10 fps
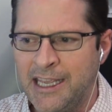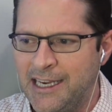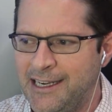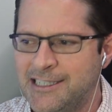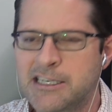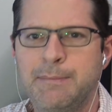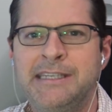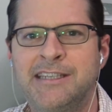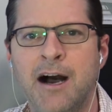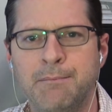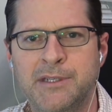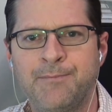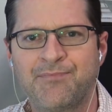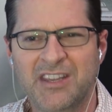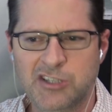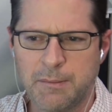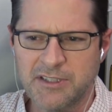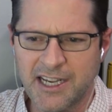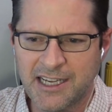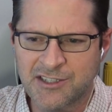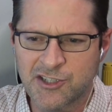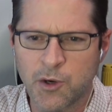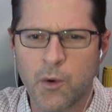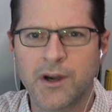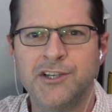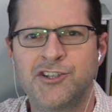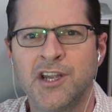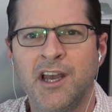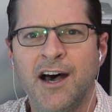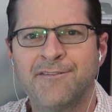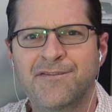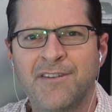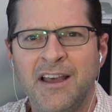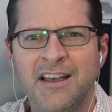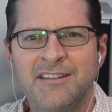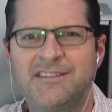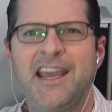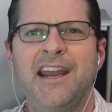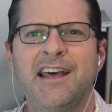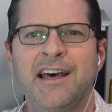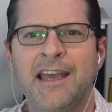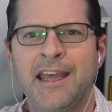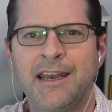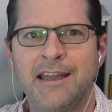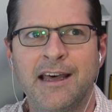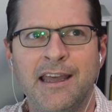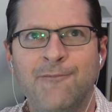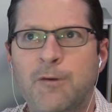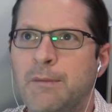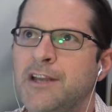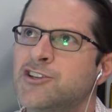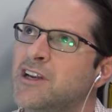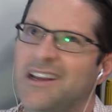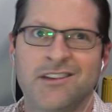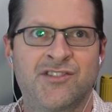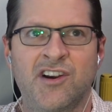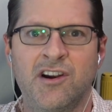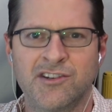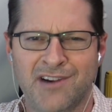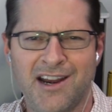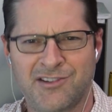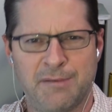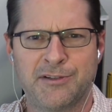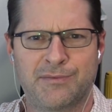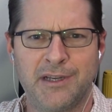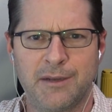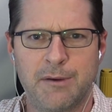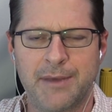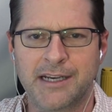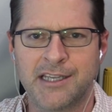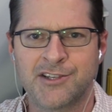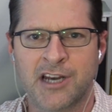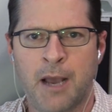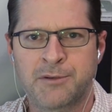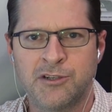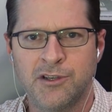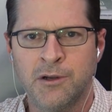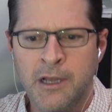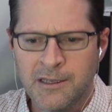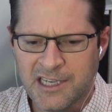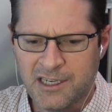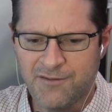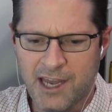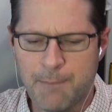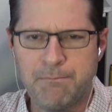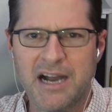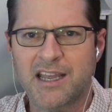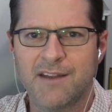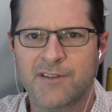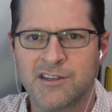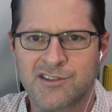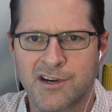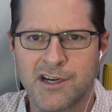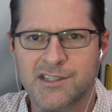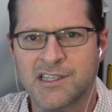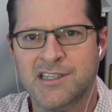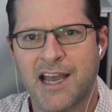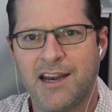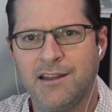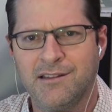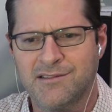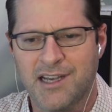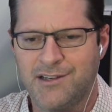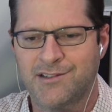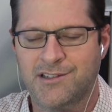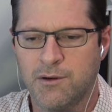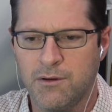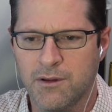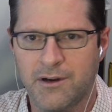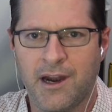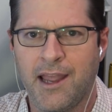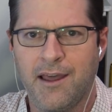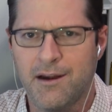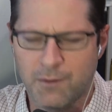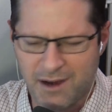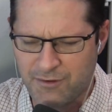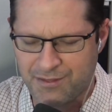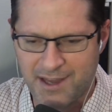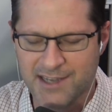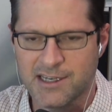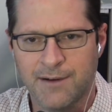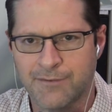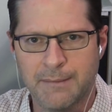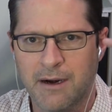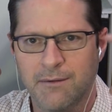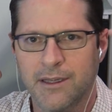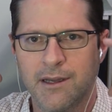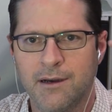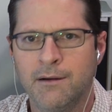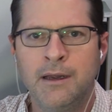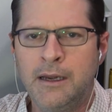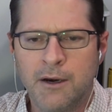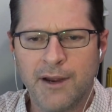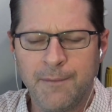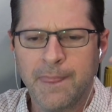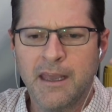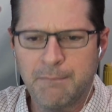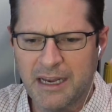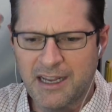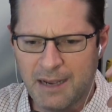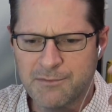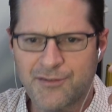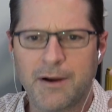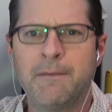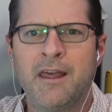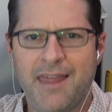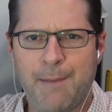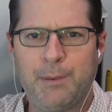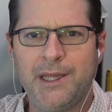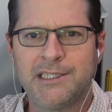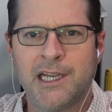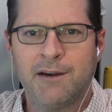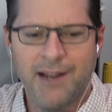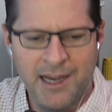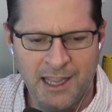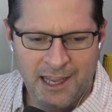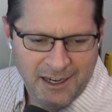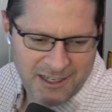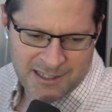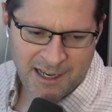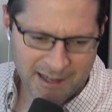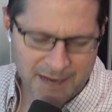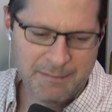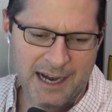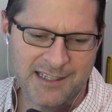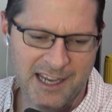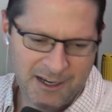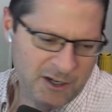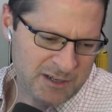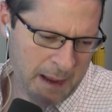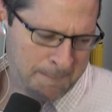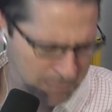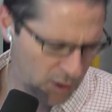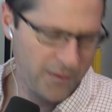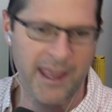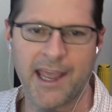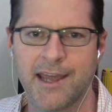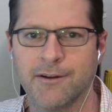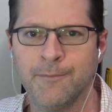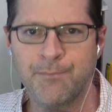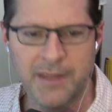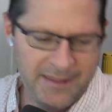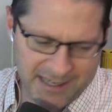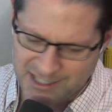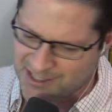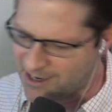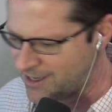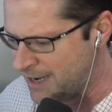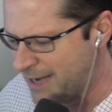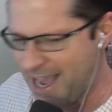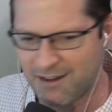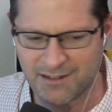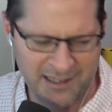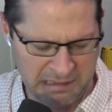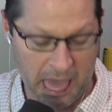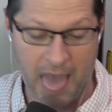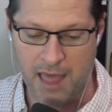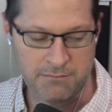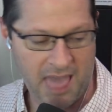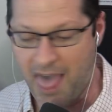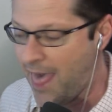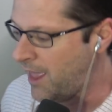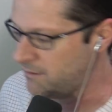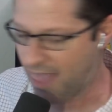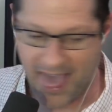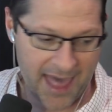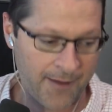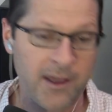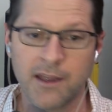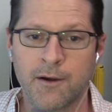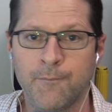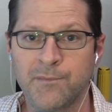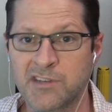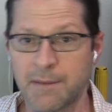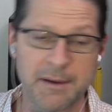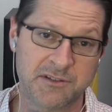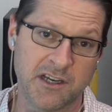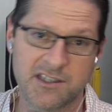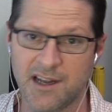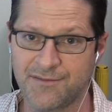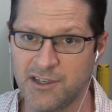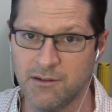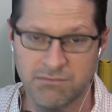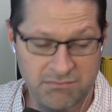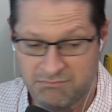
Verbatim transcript: It needs to be dumped. It's almost like a storage of data and information and concerns, right? It's almost really what meditation helps you do. It's like you've got a bucket of concerns inside of you, inside your soul or your head or wherever thoughts come from. I don't really know, right? But it comes from that place, right? And you just like meditate and you just like pull the handle and they just start coming out. Like, blah, blah, blah. Sometimes good stuff too.